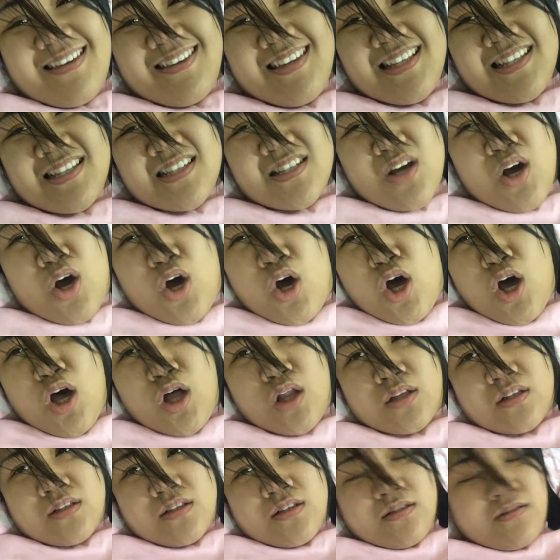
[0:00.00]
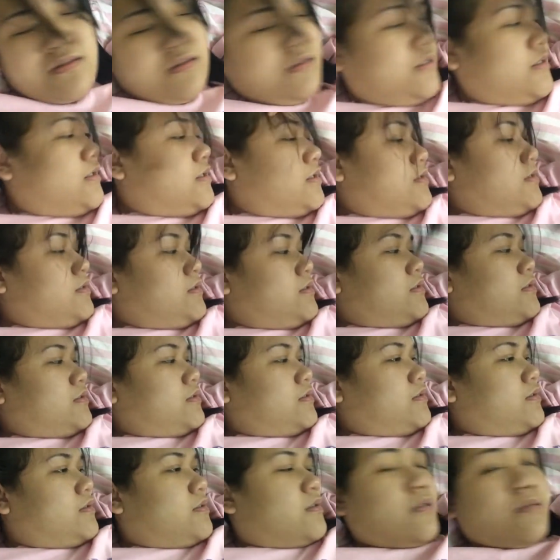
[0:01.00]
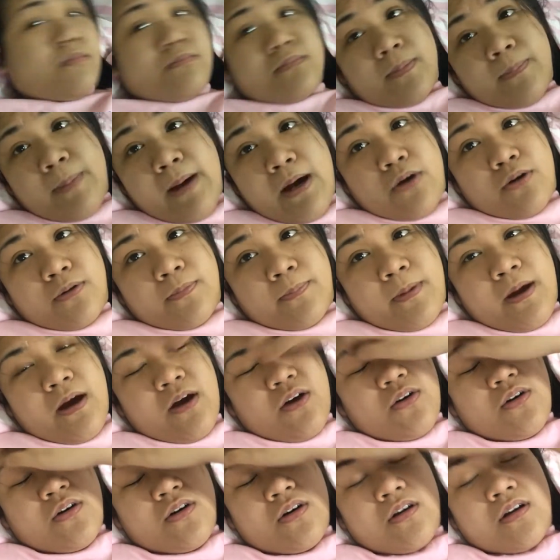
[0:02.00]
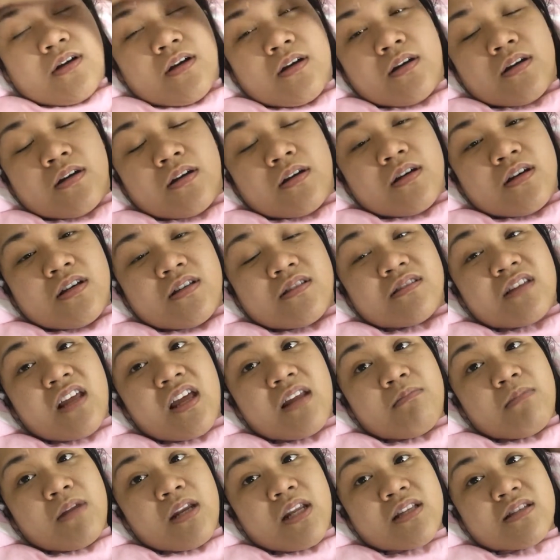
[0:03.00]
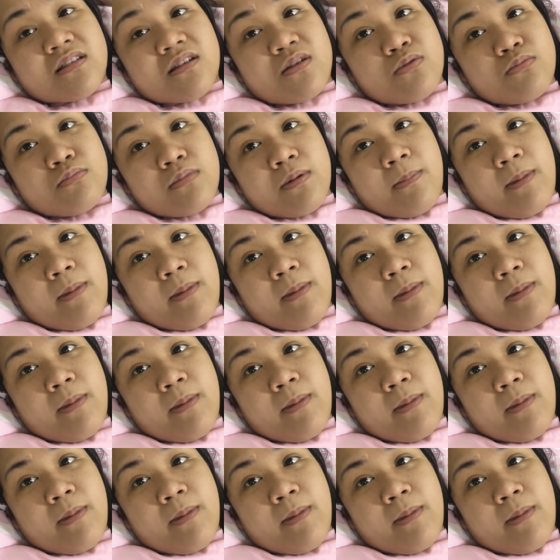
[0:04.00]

That's all. Babangon pa ako. 10 minutes akong